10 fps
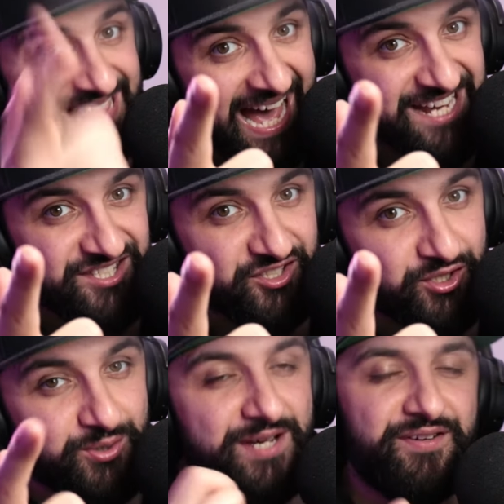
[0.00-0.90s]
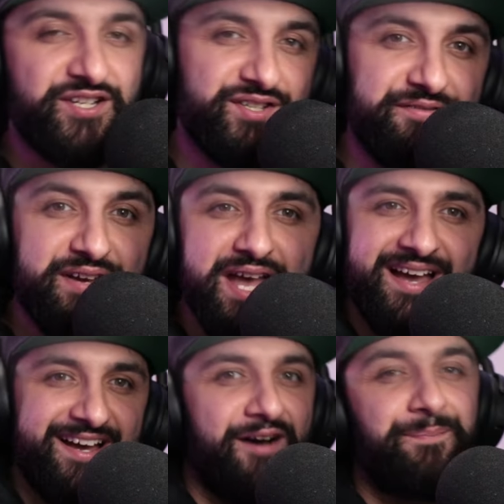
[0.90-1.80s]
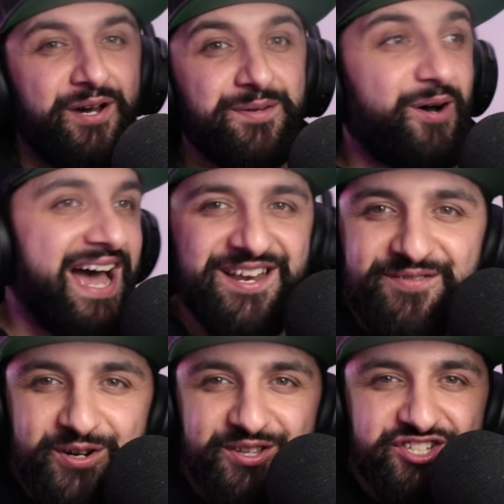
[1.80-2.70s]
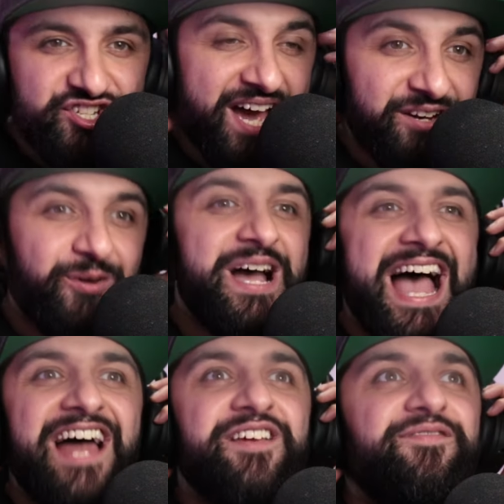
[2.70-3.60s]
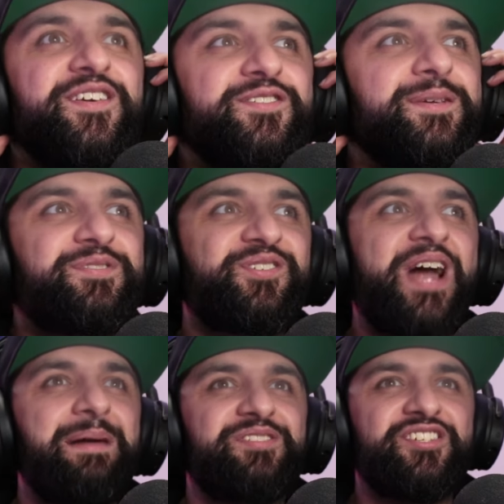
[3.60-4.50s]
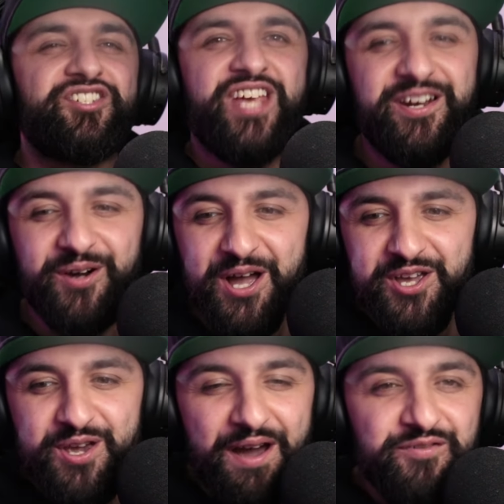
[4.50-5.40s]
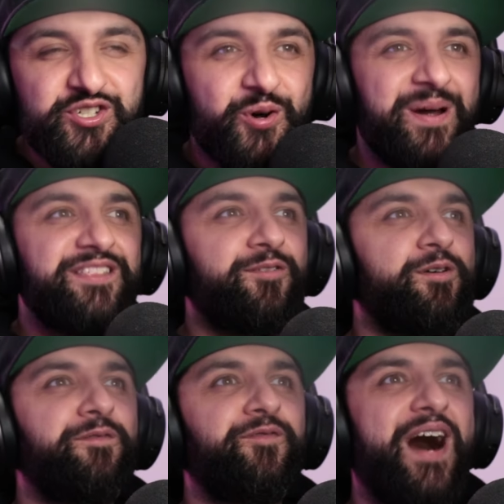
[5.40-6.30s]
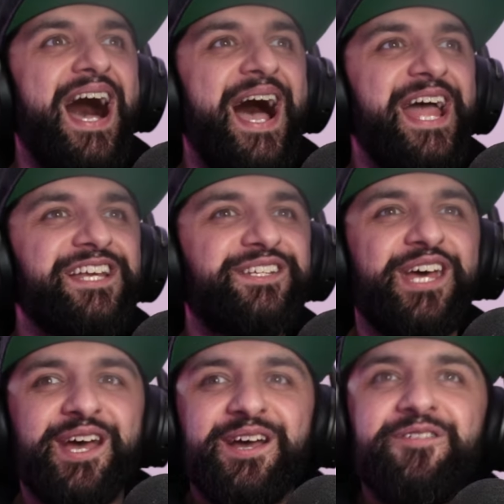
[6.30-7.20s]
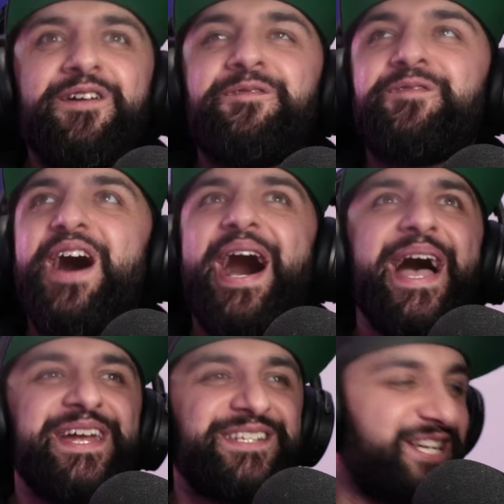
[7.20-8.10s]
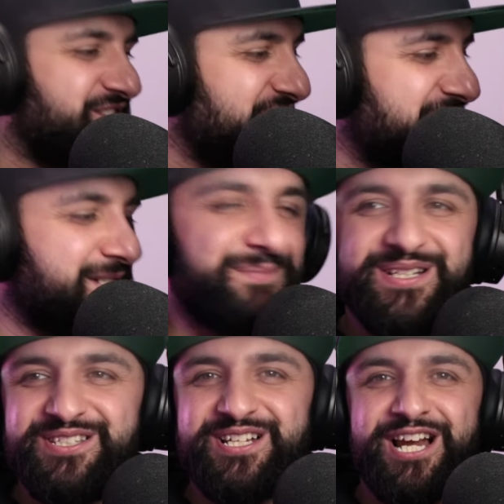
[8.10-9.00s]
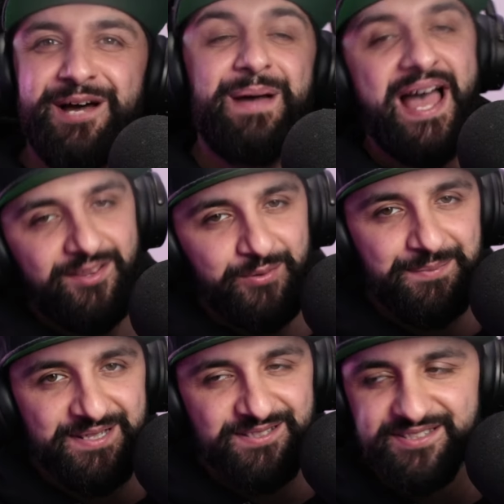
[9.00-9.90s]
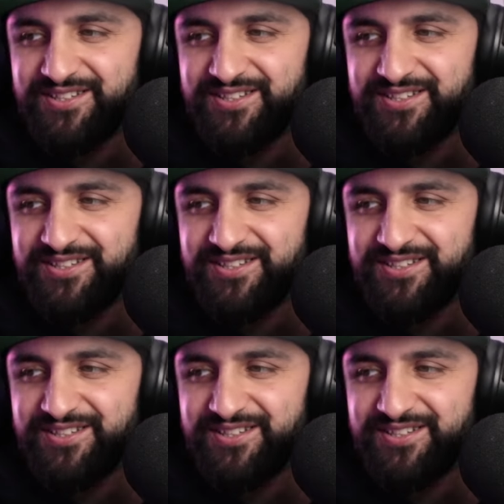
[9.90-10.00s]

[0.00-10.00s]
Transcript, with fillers: That is the true definition of, of Ponybot. And if you're in this channel, and if you subscribe to this channel, you have joined the refined, refined gentlemen's club and the women's.